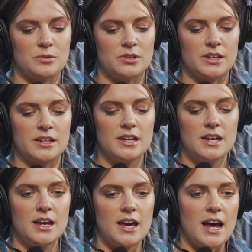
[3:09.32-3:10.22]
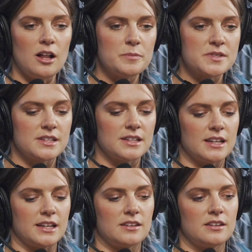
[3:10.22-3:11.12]
really helps. And it
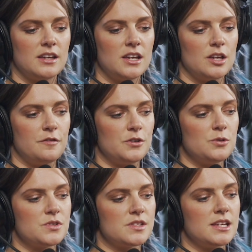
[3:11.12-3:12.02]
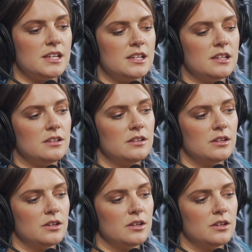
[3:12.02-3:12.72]
like, if you see,